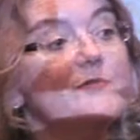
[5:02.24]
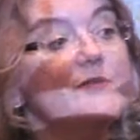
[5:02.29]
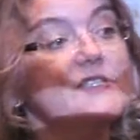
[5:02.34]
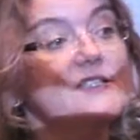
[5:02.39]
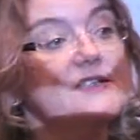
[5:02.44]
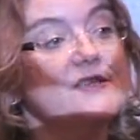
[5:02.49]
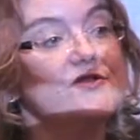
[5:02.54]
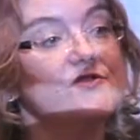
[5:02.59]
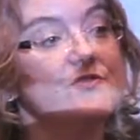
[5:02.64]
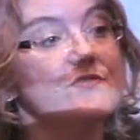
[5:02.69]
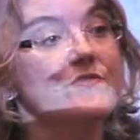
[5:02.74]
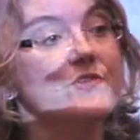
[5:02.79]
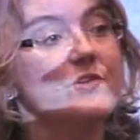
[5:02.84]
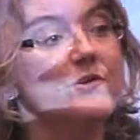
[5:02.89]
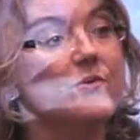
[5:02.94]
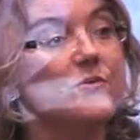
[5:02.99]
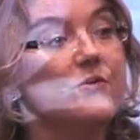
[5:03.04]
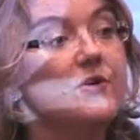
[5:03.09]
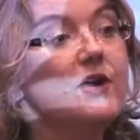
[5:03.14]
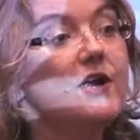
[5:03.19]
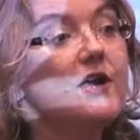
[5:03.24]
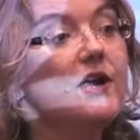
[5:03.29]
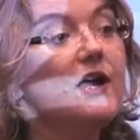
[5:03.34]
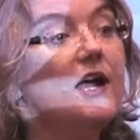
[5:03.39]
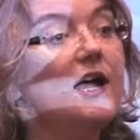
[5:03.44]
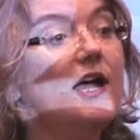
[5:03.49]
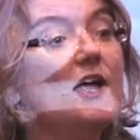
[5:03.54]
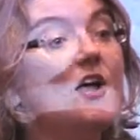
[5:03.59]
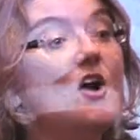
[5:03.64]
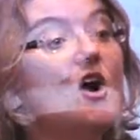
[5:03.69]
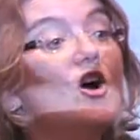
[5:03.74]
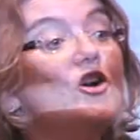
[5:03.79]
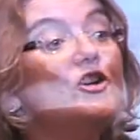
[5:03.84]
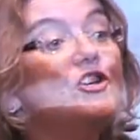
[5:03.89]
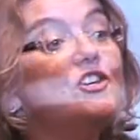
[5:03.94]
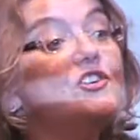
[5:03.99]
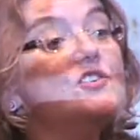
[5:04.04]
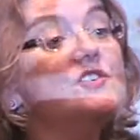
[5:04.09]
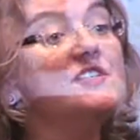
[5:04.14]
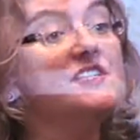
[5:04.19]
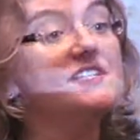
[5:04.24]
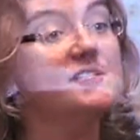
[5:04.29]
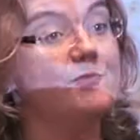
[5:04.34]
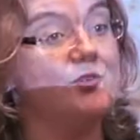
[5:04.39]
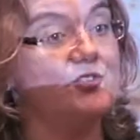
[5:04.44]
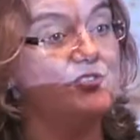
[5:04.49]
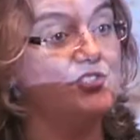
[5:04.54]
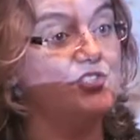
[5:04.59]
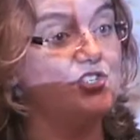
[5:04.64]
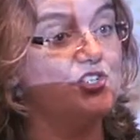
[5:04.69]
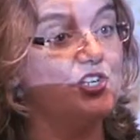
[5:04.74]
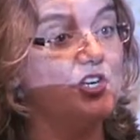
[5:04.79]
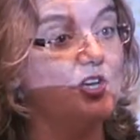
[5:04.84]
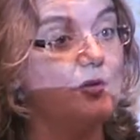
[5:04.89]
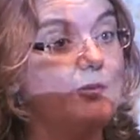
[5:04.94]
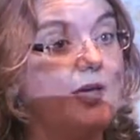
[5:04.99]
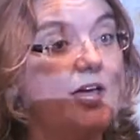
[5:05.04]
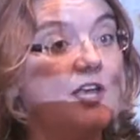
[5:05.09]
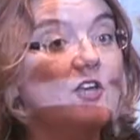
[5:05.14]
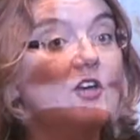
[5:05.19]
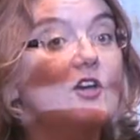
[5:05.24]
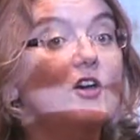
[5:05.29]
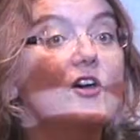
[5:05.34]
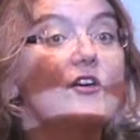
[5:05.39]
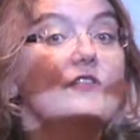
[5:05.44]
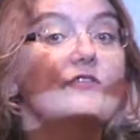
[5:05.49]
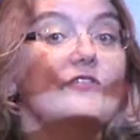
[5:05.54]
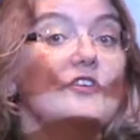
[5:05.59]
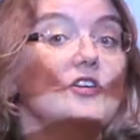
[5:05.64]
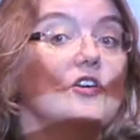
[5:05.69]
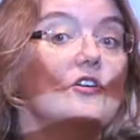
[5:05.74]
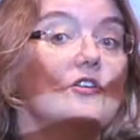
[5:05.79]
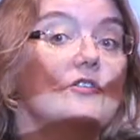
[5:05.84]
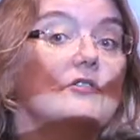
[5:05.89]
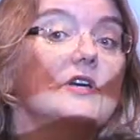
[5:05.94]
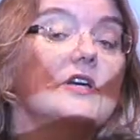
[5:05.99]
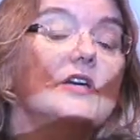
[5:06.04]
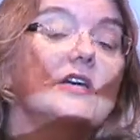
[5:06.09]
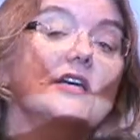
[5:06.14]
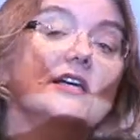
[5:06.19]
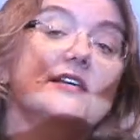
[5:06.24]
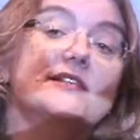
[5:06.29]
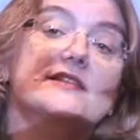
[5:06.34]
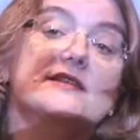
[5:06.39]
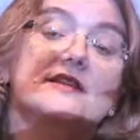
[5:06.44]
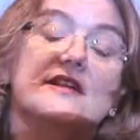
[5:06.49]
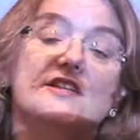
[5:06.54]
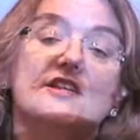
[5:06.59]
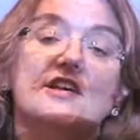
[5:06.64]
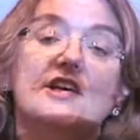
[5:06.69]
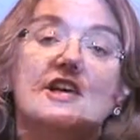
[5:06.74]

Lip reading: Business Review on using sponsorship. And her view is that